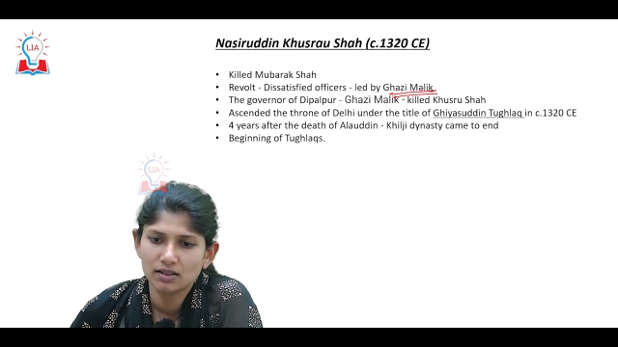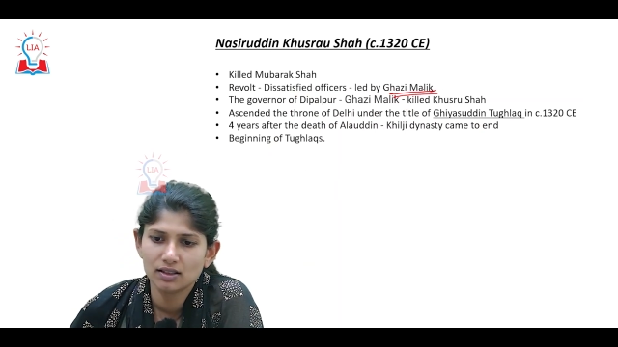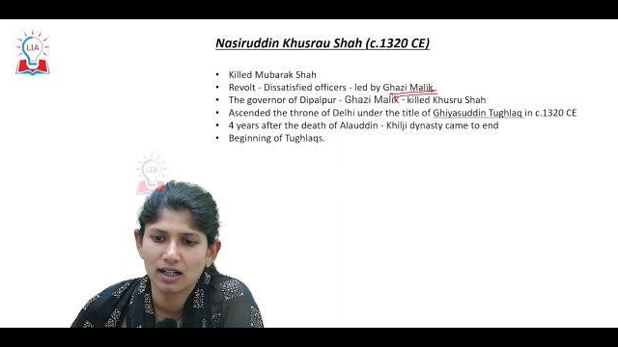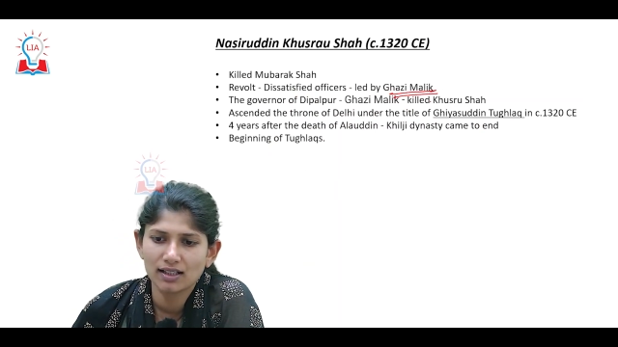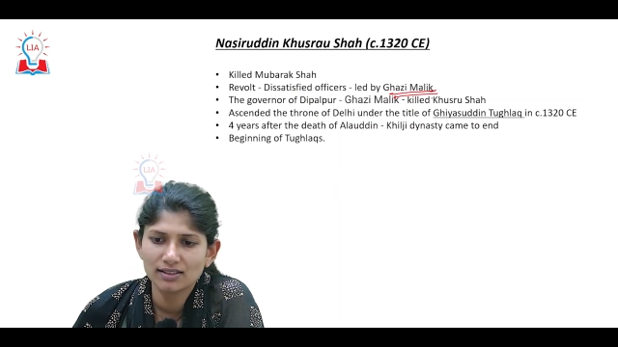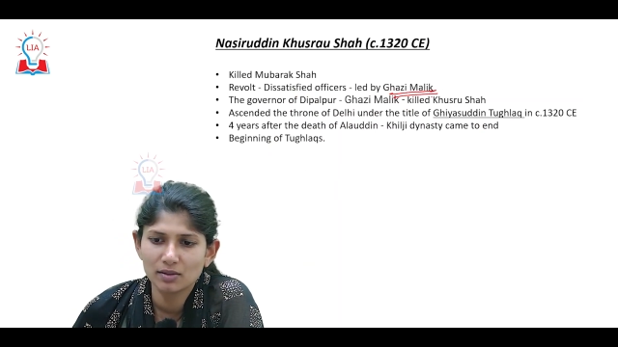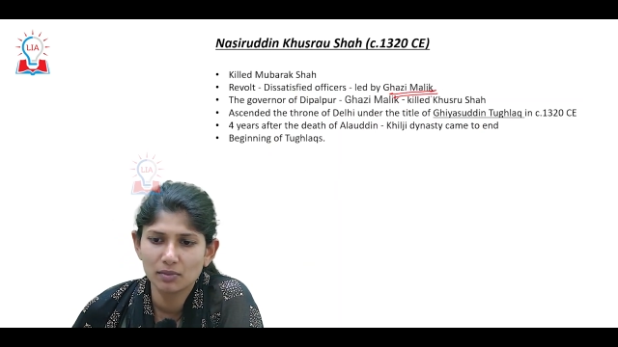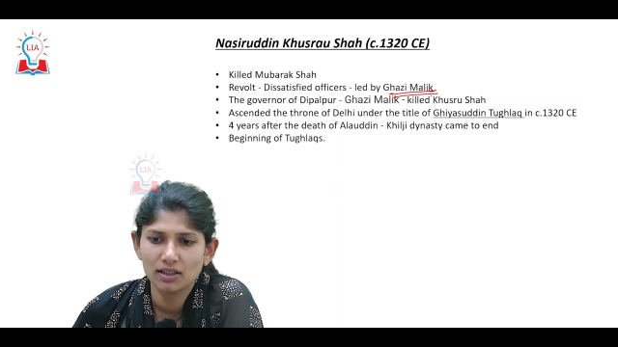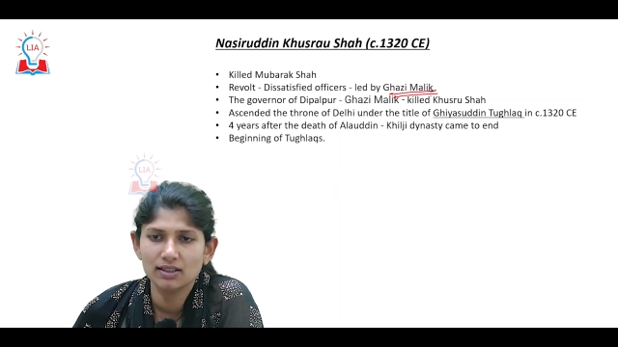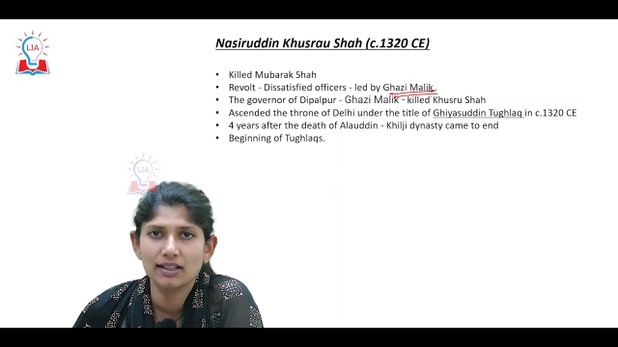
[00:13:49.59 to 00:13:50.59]
Ghazi
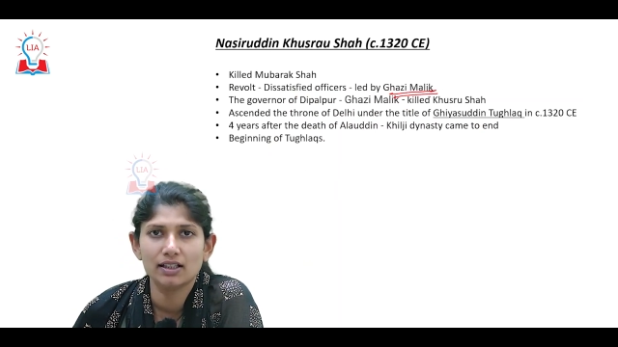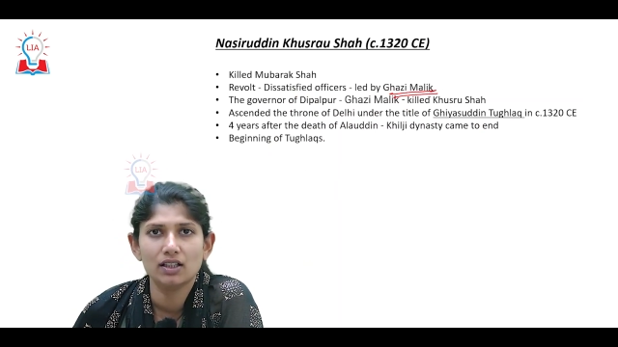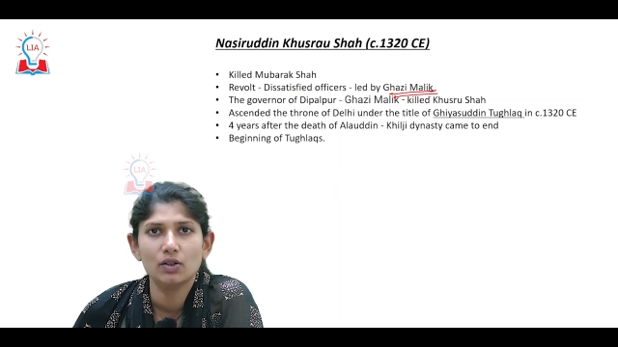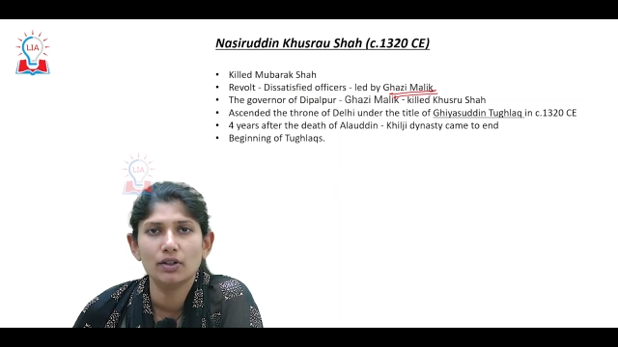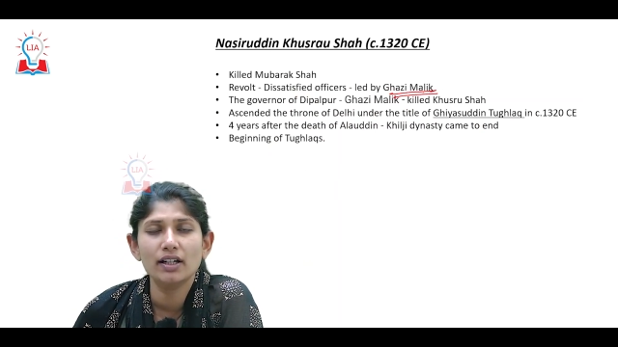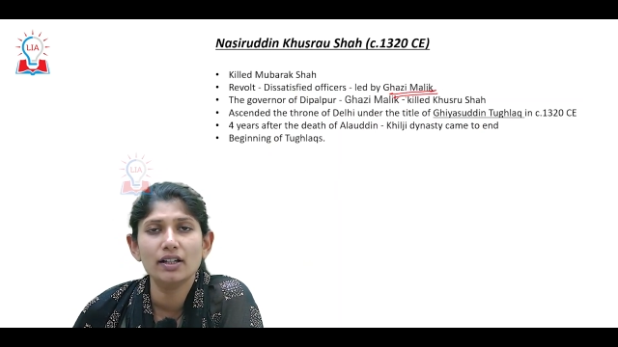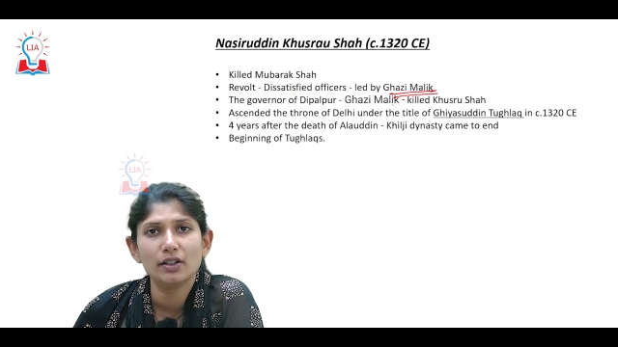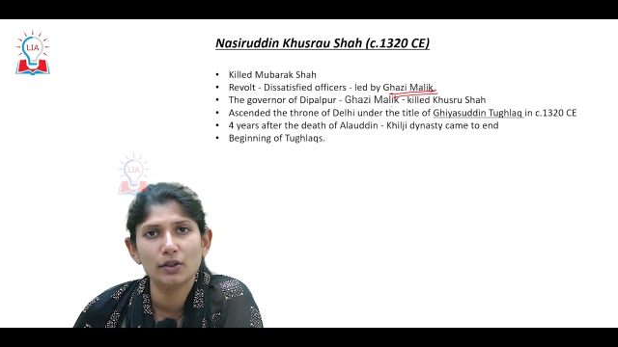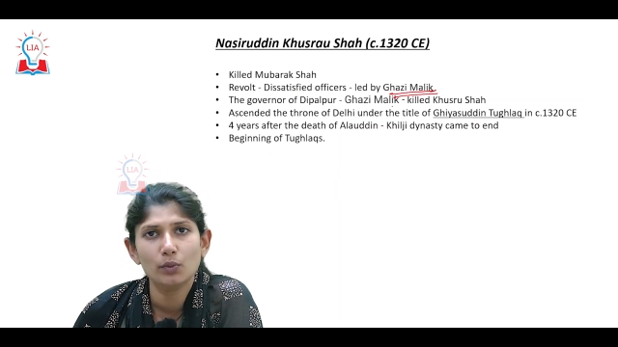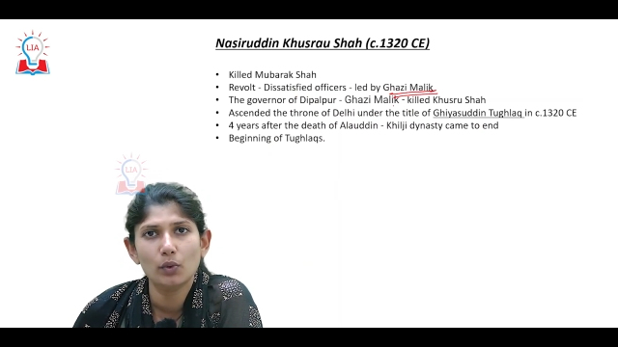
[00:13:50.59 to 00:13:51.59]
Malik, okay,
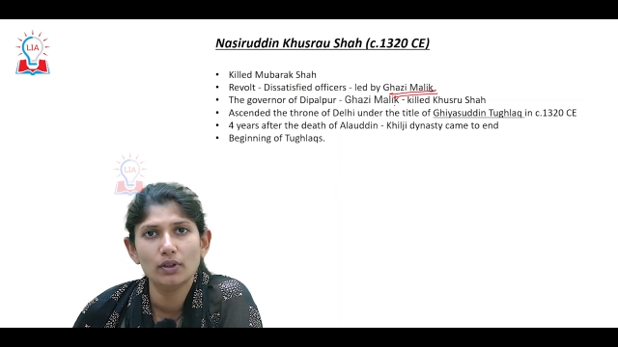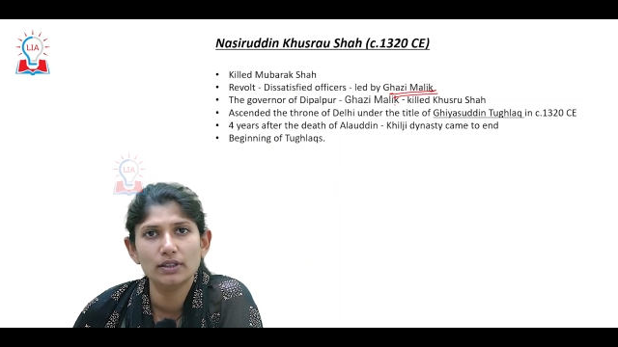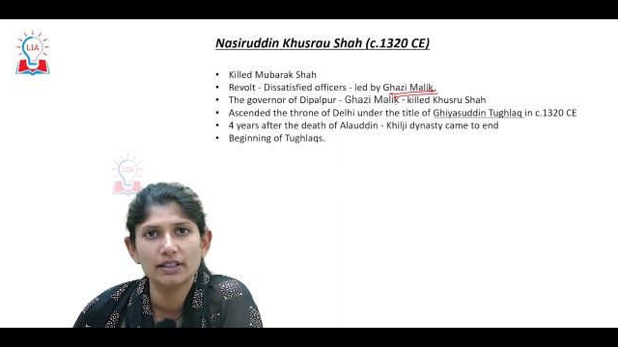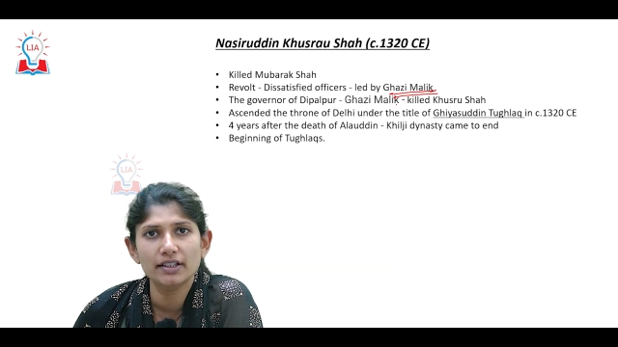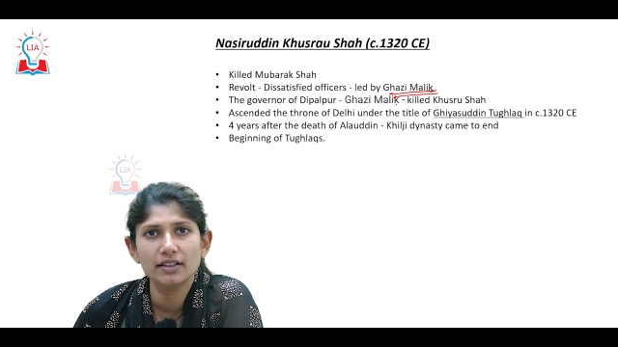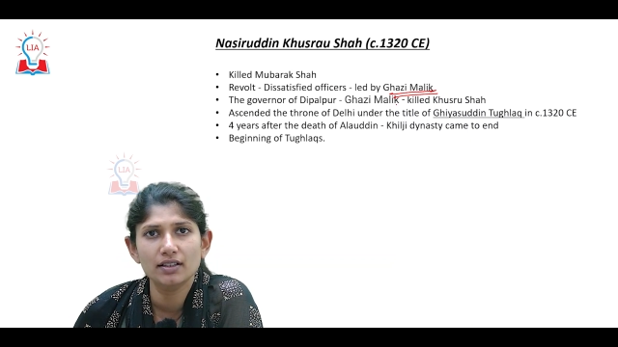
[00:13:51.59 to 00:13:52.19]
revolted